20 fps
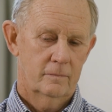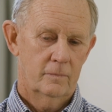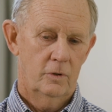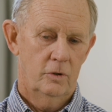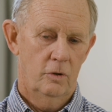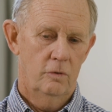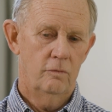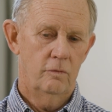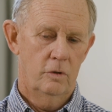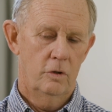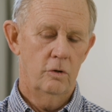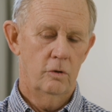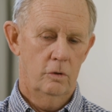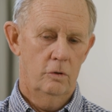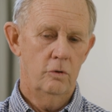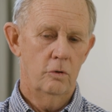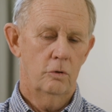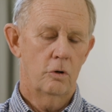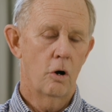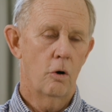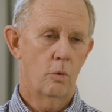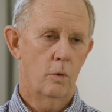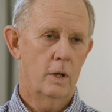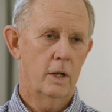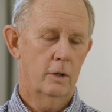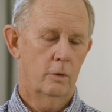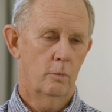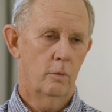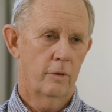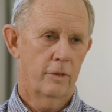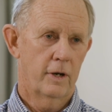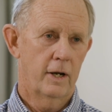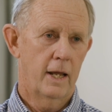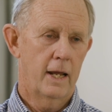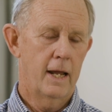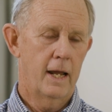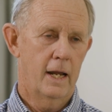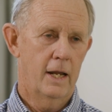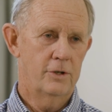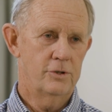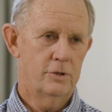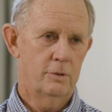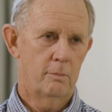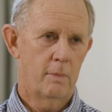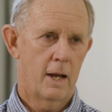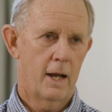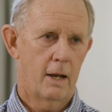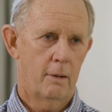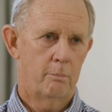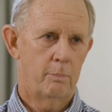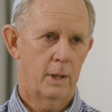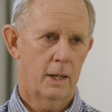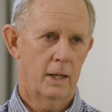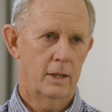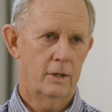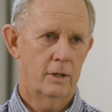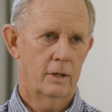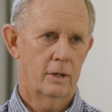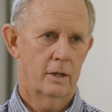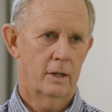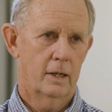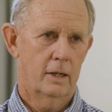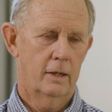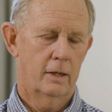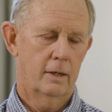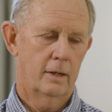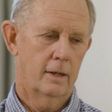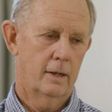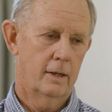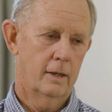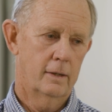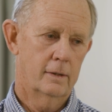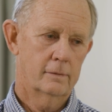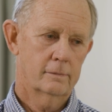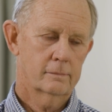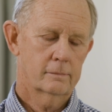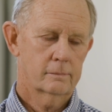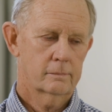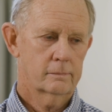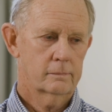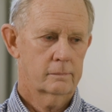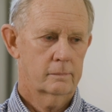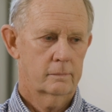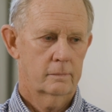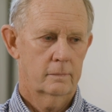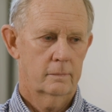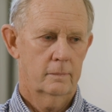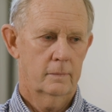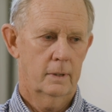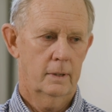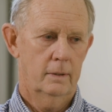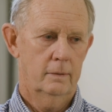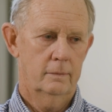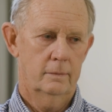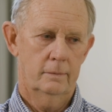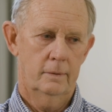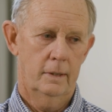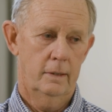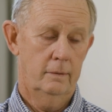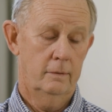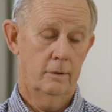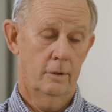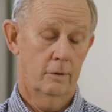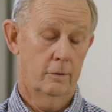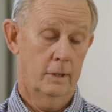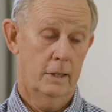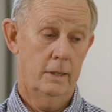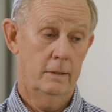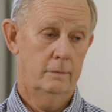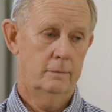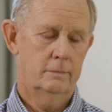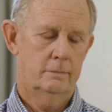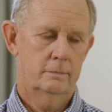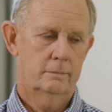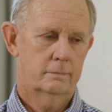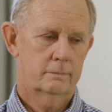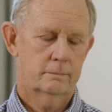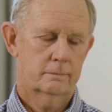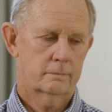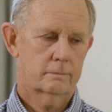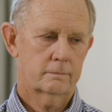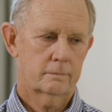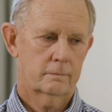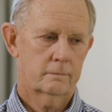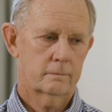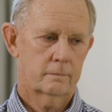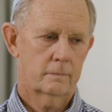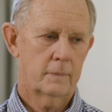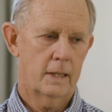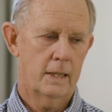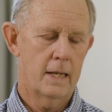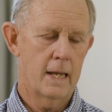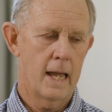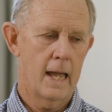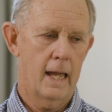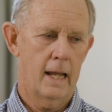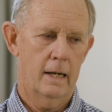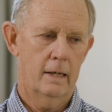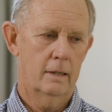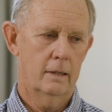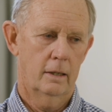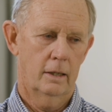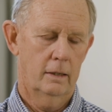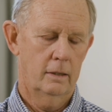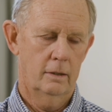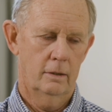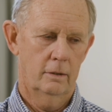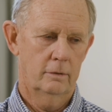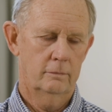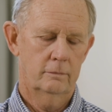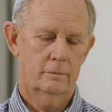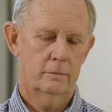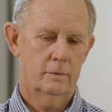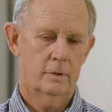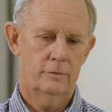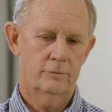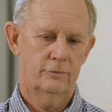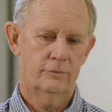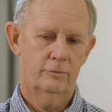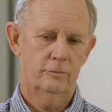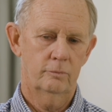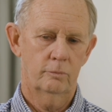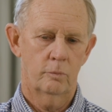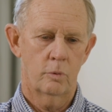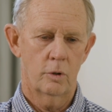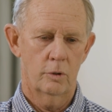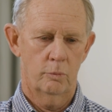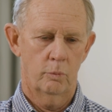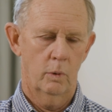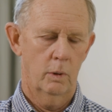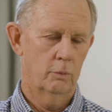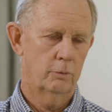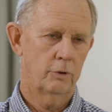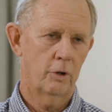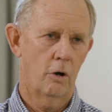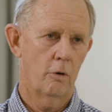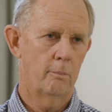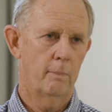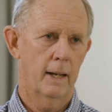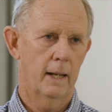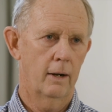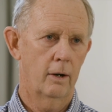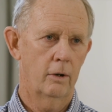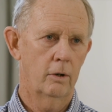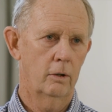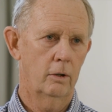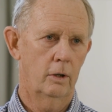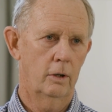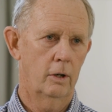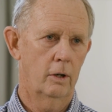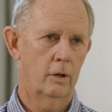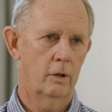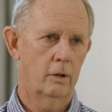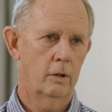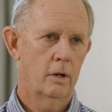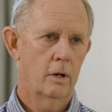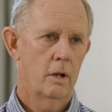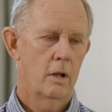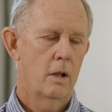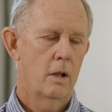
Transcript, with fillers: you, you, you go in with an edge, in my opinion, and uh, he, you know he he had it like and it's what we were talking about earlier.